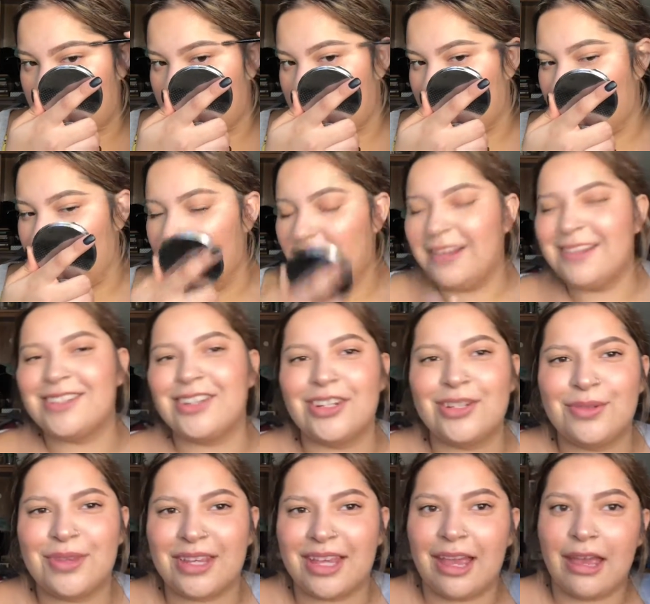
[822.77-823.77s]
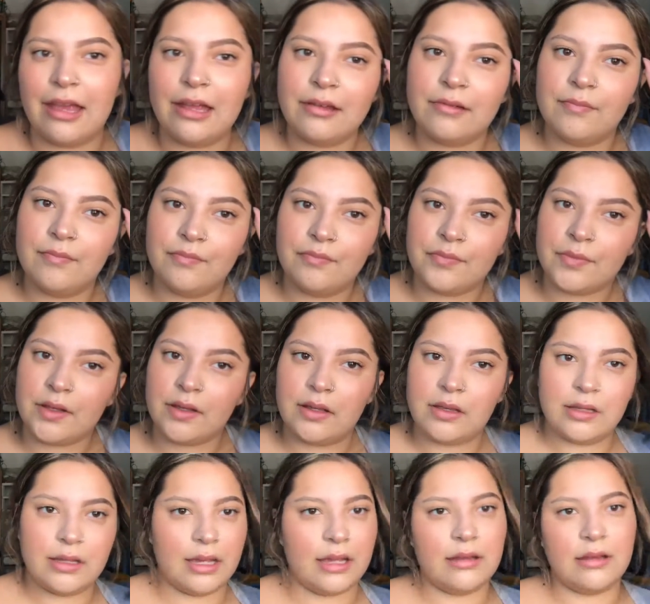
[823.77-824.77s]
I feel like it starts with a K.
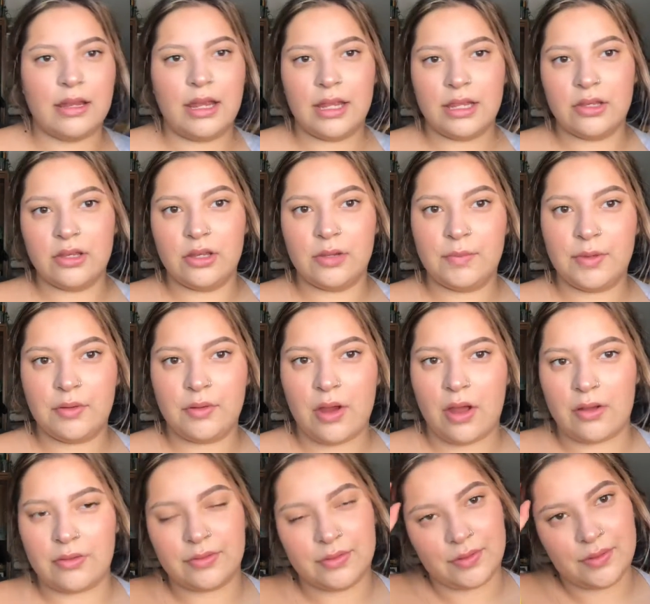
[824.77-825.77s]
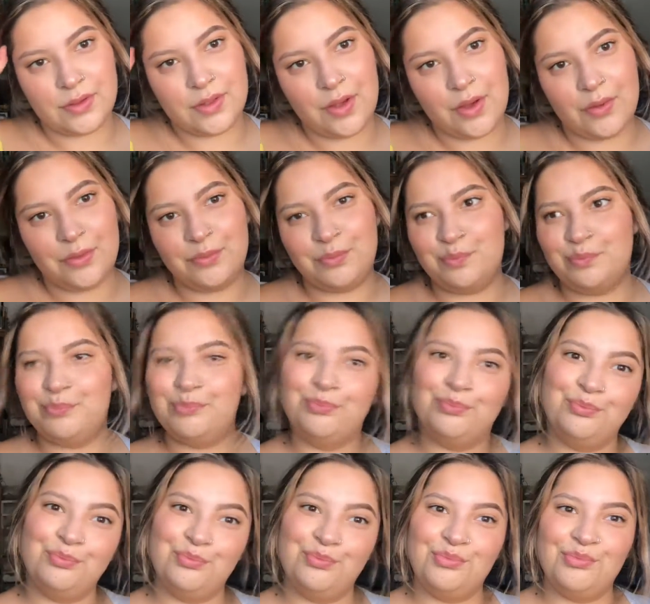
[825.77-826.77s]
Again, I could be wrong, so
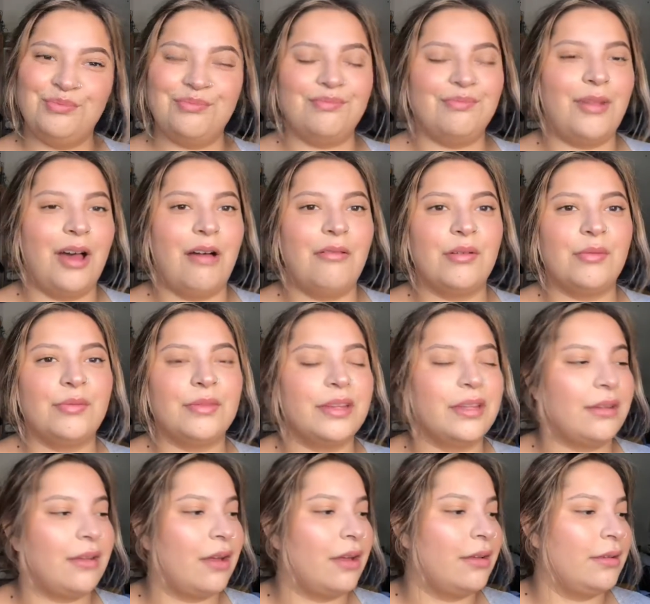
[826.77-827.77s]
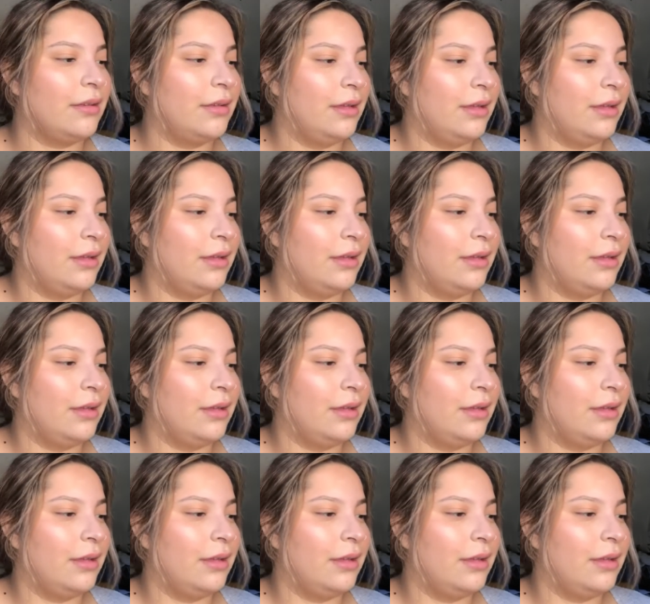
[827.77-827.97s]
probably not.